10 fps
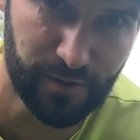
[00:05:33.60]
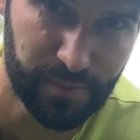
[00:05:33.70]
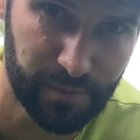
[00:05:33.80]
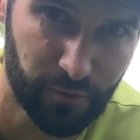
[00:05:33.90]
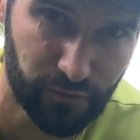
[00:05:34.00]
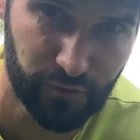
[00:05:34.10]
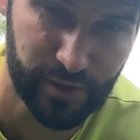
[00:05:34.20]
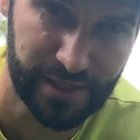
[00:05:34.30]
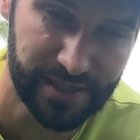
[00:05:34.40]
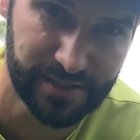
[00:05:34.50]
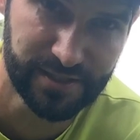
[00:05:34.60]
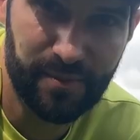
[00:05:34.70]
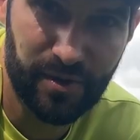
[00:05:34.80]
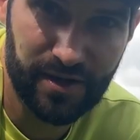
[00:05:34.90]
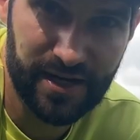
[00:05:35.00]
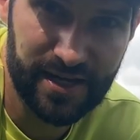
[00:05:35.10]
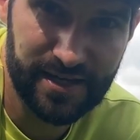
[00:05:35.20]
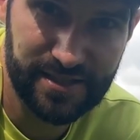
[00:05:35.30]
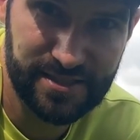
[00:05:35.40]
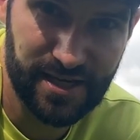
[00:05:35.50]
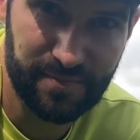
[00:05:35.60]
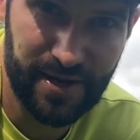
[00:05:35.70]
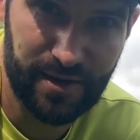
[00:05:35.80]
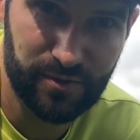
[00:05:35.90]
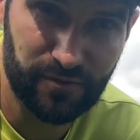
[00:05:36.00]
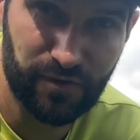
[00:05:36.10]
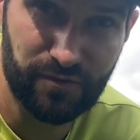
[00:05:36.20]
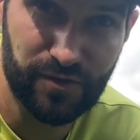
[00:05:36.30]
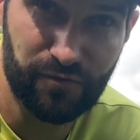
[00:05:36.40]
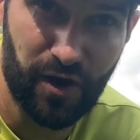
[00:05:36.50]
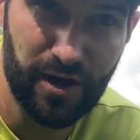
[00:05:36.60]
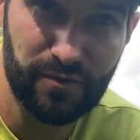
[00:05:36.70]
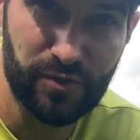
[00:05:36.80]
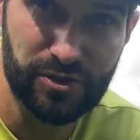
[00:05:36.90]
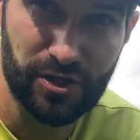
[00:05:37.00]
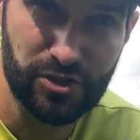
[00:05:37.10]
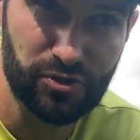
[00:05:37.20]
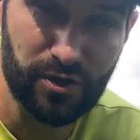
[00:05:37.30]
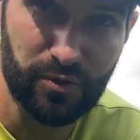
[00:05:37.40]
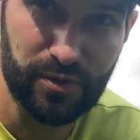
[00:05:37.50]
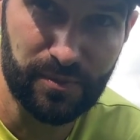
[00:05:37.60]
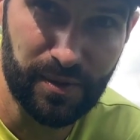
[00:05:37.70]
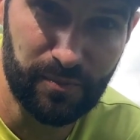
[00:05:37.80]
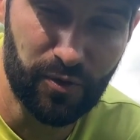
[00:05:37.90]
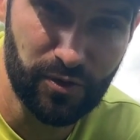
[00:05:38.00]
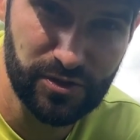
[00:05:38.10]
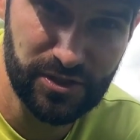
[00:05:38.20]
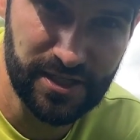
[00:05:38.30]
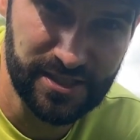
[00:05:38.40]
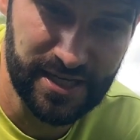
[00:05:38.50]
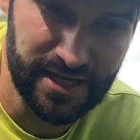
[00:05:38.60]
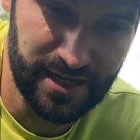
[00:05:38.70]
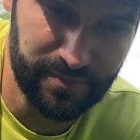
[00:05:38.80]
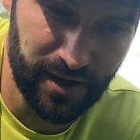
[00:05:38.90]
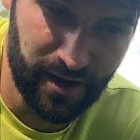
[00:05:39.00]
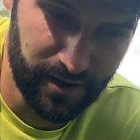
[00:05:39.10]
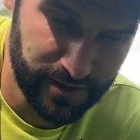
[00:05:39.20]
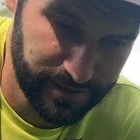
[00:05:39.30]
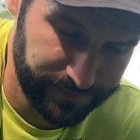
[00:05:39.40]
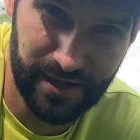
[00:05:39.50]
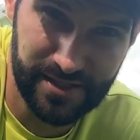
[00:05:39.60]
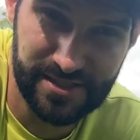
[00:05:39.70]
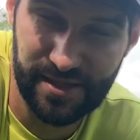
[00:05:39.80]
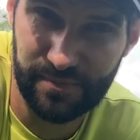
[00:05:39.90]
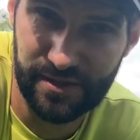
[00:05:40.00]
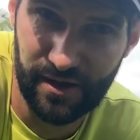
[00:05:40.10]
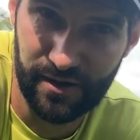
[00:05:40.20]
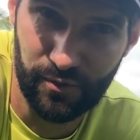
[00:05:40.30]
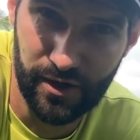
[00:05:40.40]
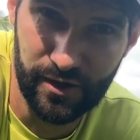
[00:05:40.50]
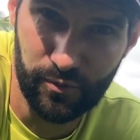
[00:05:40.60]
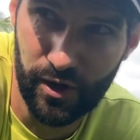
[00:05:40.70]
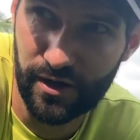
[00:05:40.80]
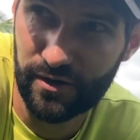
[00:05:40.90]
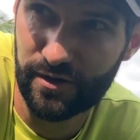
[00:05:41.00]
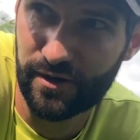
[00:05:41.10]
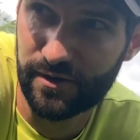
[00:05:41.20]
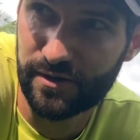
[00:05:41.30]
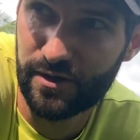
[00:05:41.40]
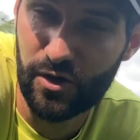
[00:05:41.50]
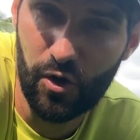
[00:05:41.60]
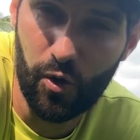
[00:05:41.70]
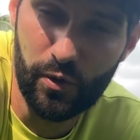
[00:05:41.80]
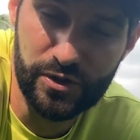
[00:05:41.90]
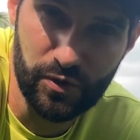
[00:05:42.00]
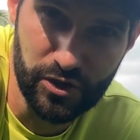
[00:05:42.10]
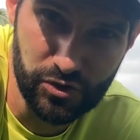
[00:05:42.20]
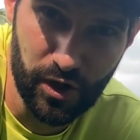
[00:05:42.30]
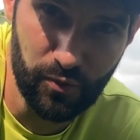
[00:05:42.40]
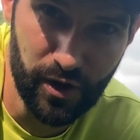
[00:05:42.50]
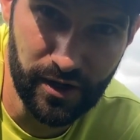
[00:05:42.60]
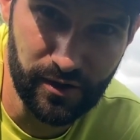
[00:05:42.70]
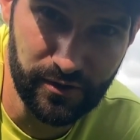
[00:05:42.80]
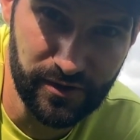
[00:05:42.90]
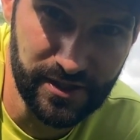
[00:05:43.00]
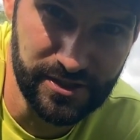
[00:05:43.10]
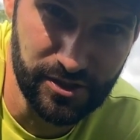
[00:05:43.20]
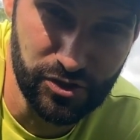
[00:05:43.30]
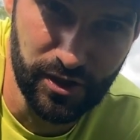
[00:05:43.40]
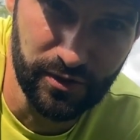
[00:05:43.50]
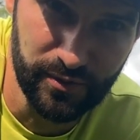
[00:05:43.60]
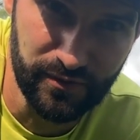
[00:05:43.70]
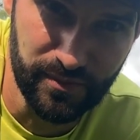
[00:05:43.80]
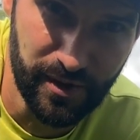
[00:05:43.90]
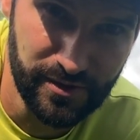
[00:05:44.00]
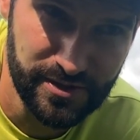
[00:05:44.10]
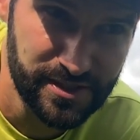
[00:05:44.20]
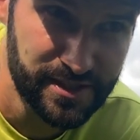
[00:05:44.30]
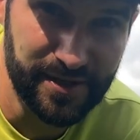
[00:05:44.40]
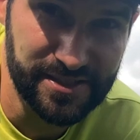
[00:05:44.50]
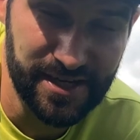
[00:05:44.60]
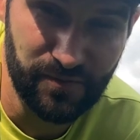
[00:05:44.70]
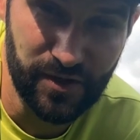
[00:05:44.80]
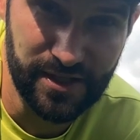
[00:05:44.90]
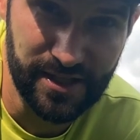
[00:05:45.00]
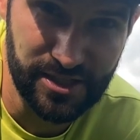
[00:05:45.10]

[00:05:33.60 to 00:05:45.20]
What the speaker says: a bit more freely. But I'm going to hit some now with the 55, which I struggle with a bit more because you need to hit it a bit harder. It's something that I want to work on. I always want to try and work on the things I struggle with the most, and generally that's